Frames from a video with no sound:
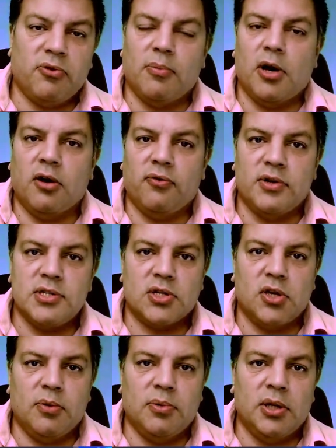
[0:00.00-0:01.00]
from ALTFunds
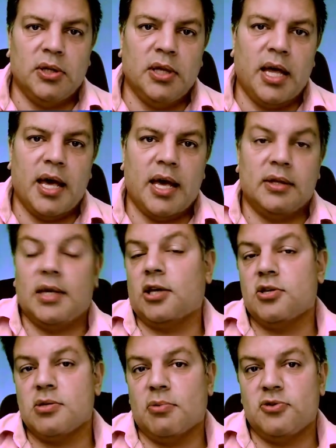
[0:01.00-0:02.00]
Global, and thank
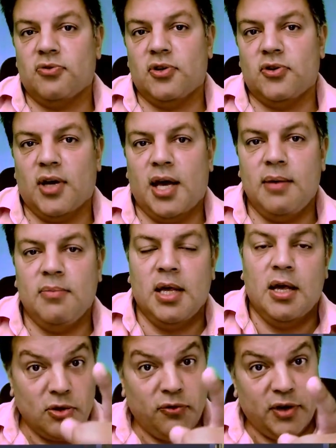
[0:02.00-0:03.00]
you so much for your time.
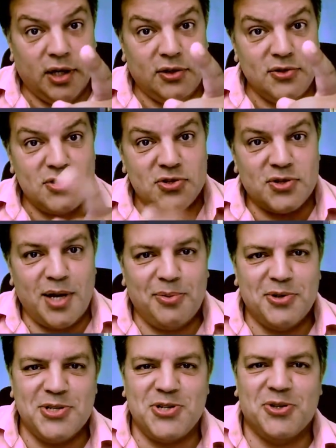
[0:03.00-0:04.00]
Don't forget to subscribe
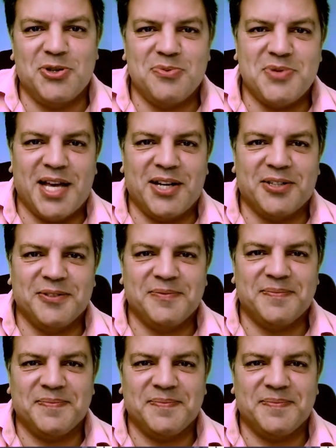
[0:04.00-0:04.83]
to this YouTube channel.